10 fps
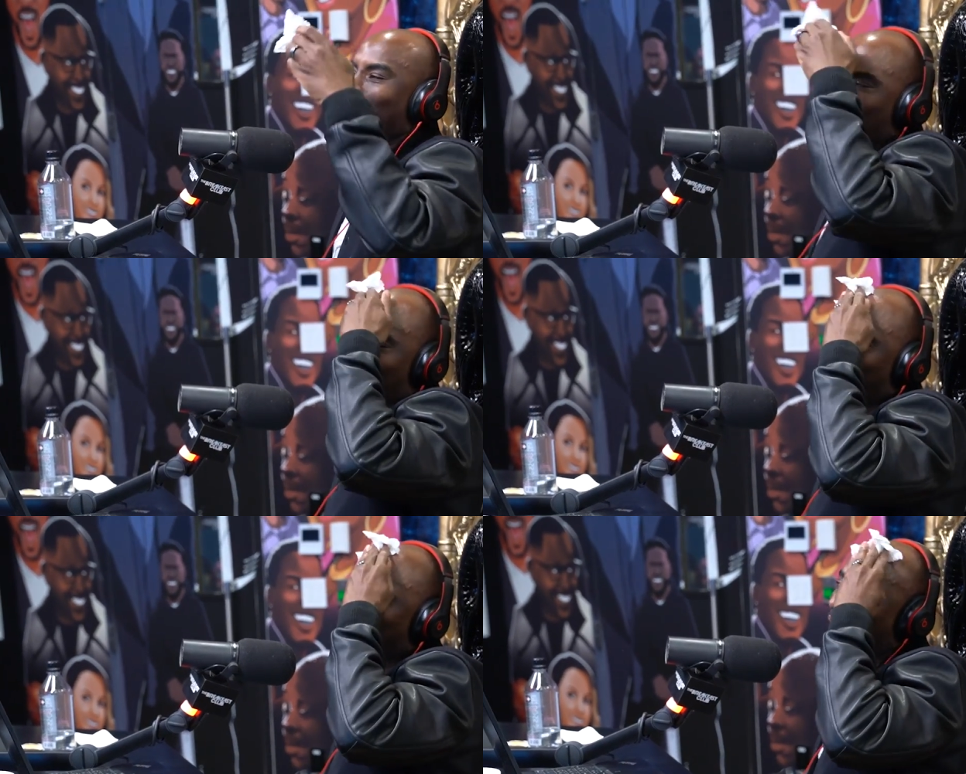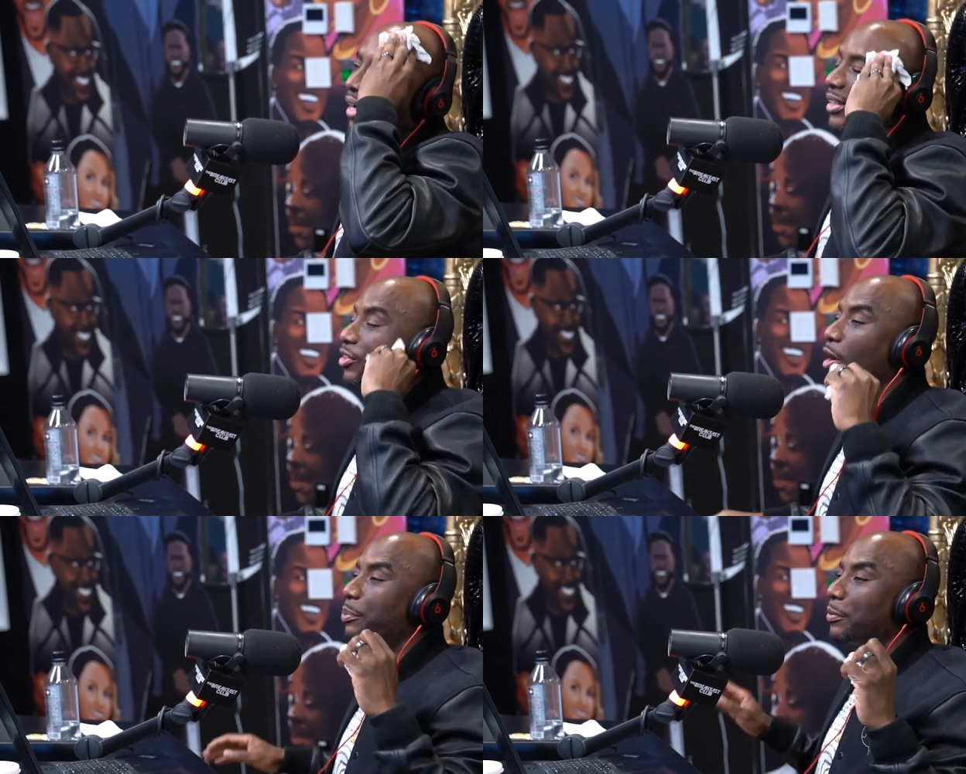Speaker 1: when you,
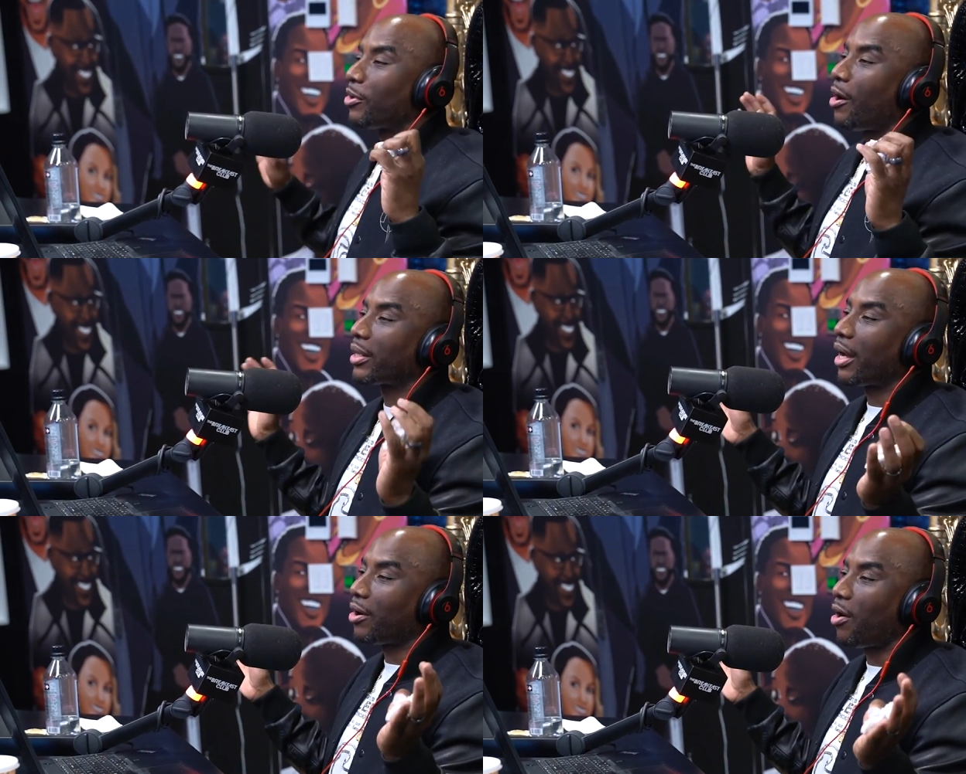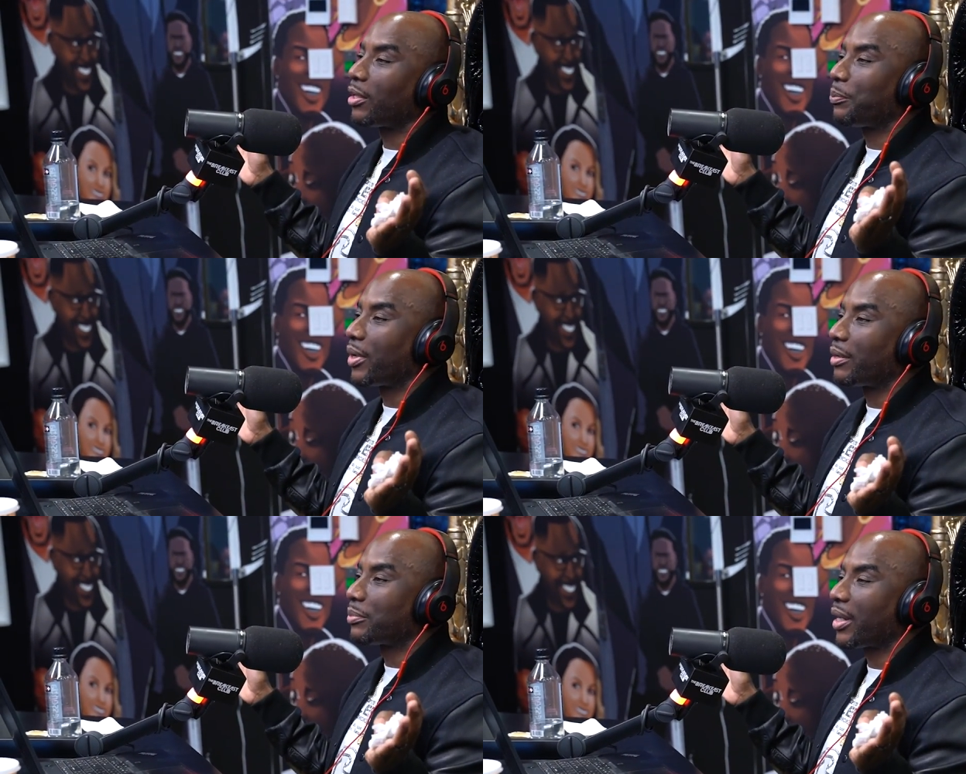because you know, people always have call up
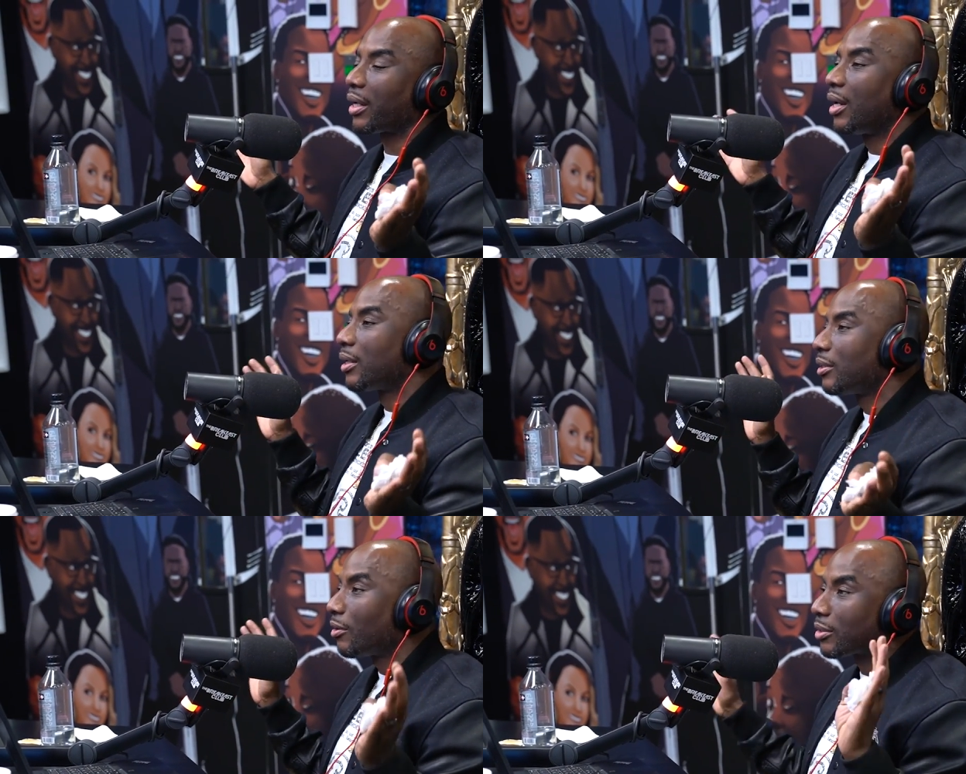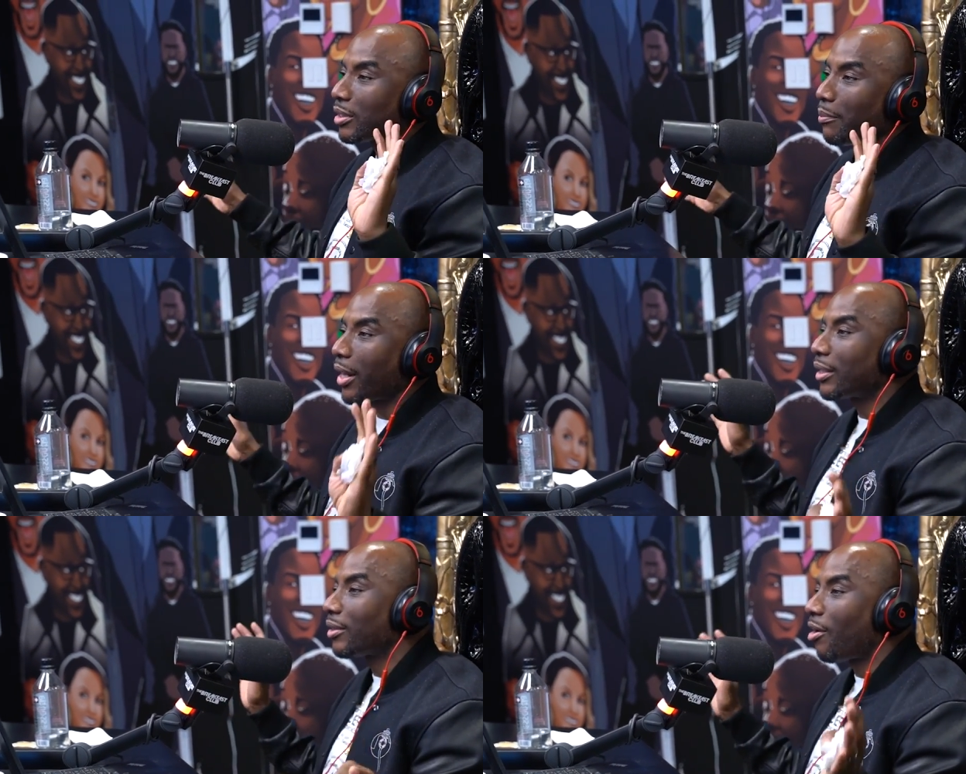here and be like, you know,
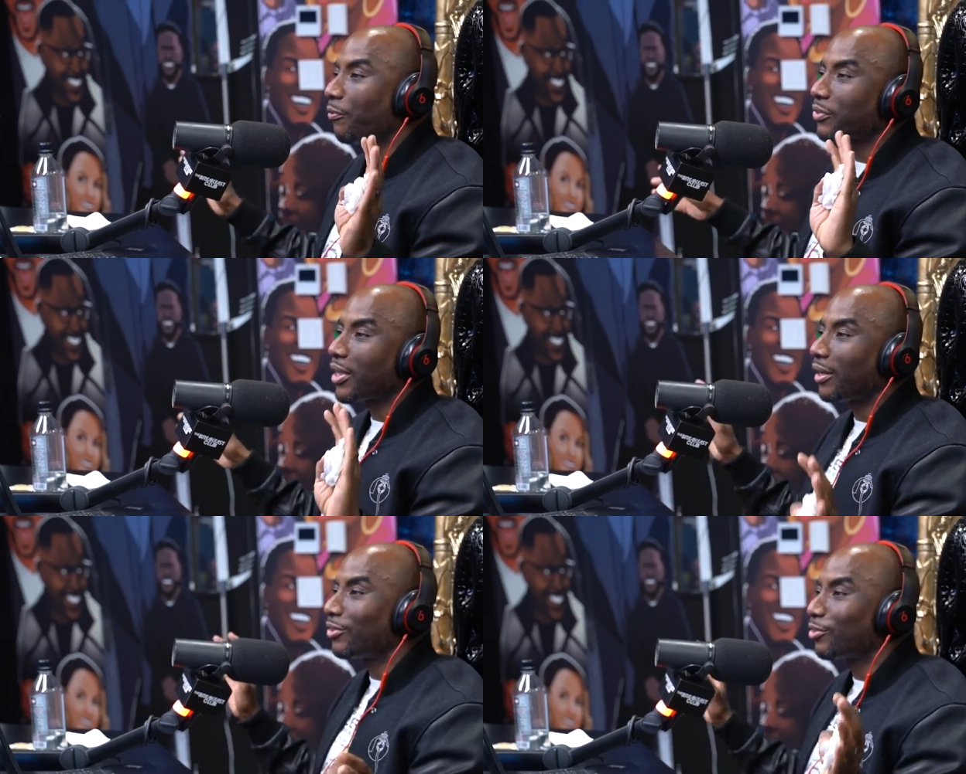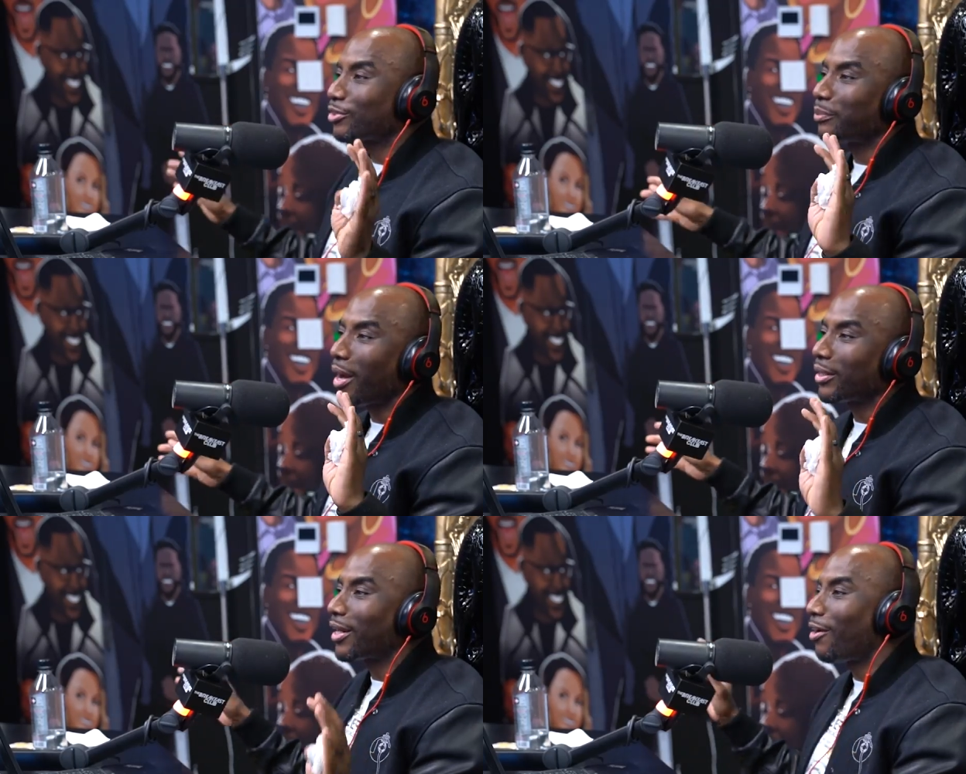somebody in the office got a little
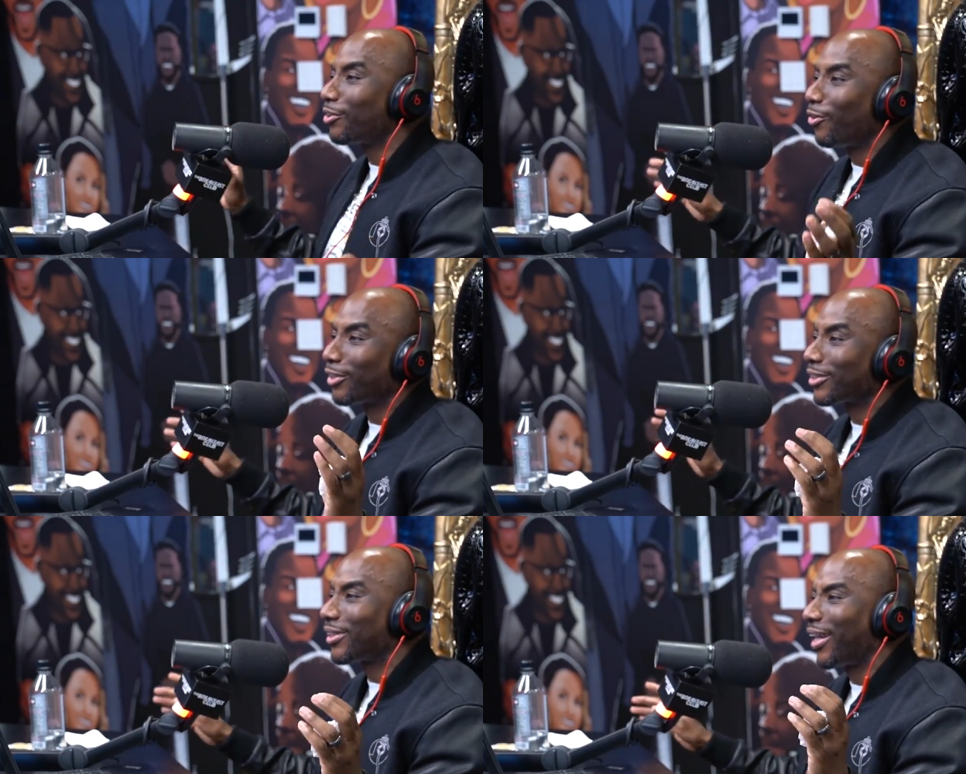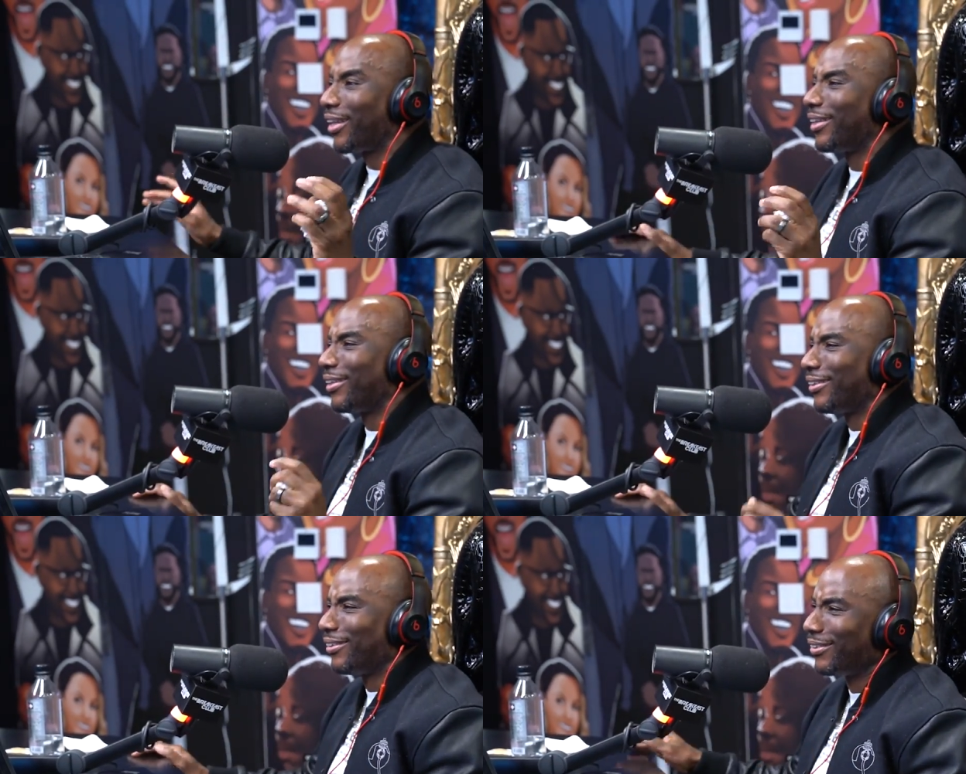smell, and I don't know what to say.
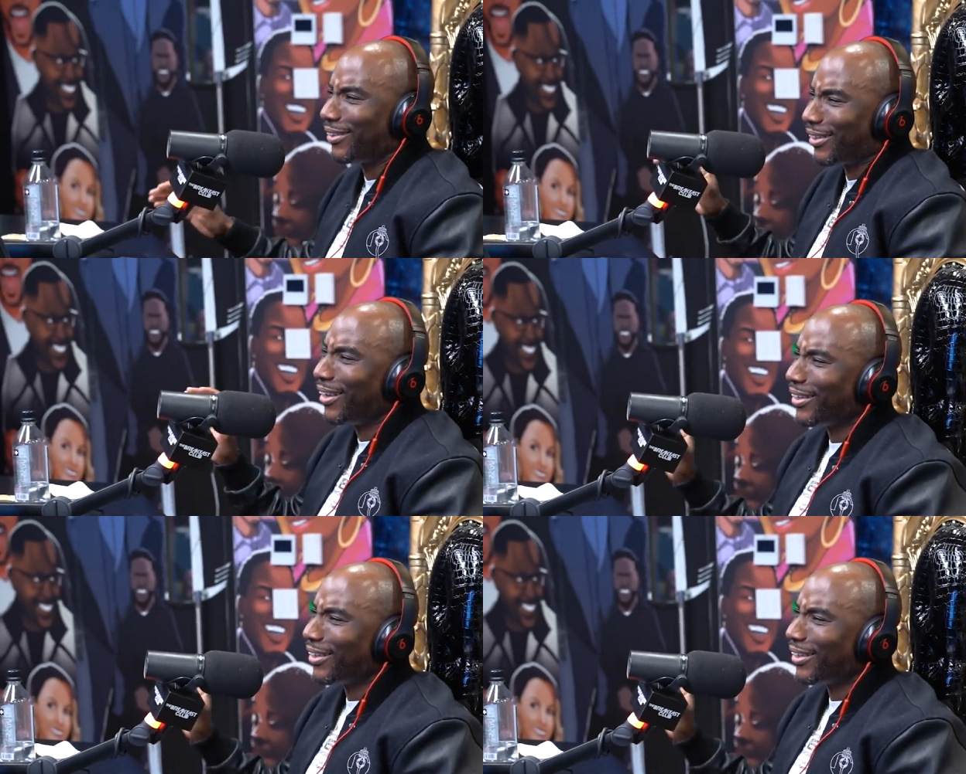Just like,